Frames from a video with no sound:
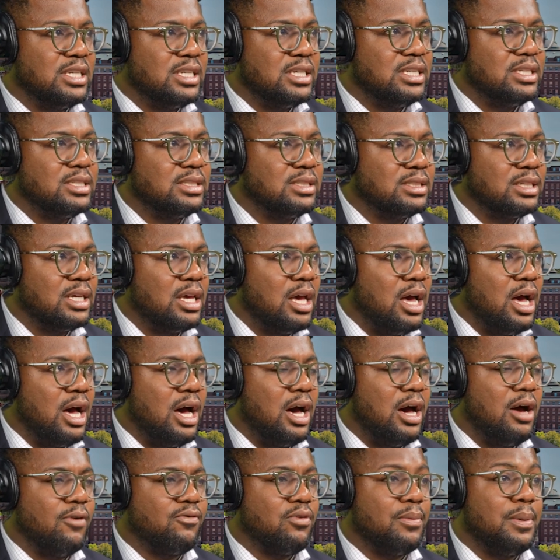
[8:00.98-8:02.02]
is
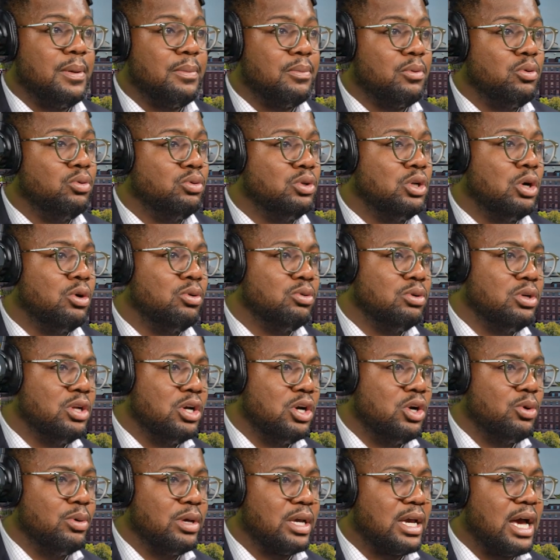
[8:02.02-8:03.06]
uh, for people who don't know
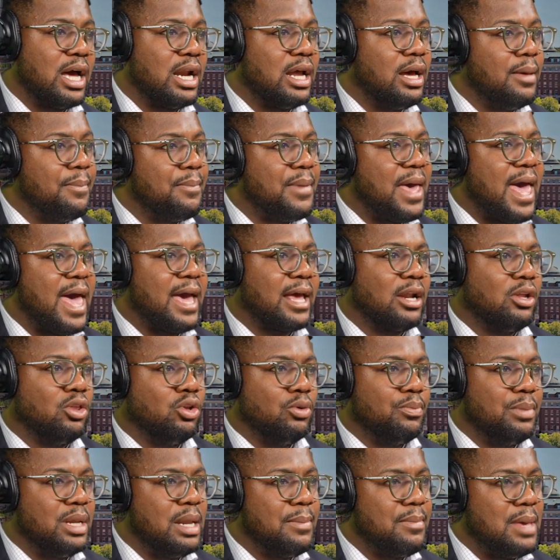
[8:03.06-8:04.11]
uh-huh. and kind of unpack it a
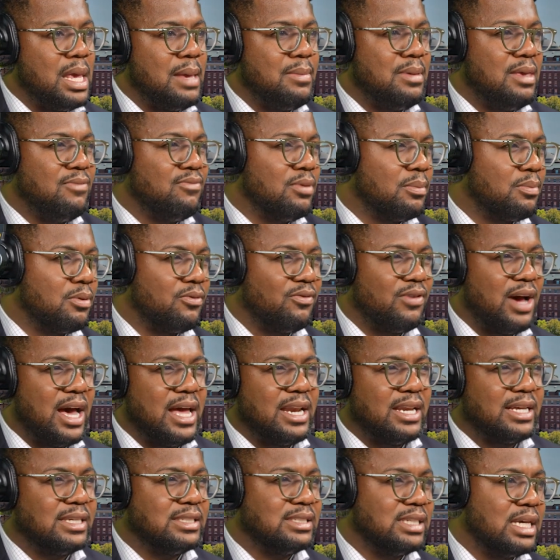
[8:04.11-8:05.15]
little bit and maybe even provide
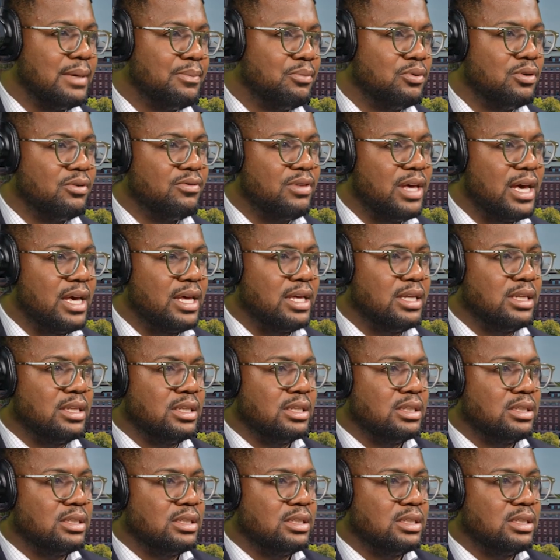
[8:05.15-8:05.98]
an example of that?